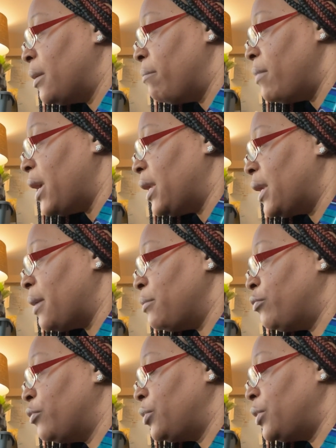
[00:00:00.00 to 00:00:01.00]
may not
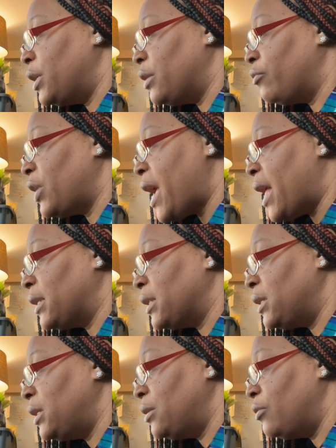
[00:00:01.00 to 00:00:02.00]
be rooted in
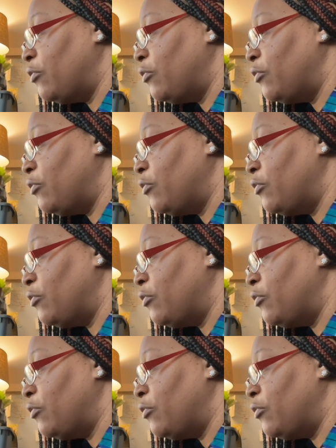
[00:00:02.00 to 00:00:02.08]
reality,